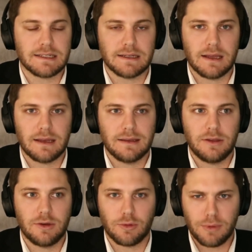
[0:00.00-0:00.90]
and
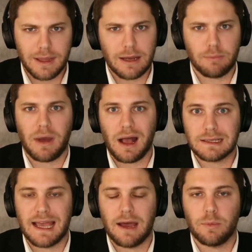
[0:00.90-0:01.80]
you can really get bogged
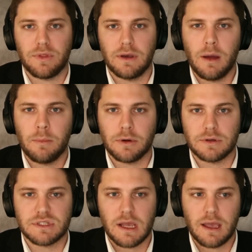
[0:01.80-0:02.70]
down with the numbers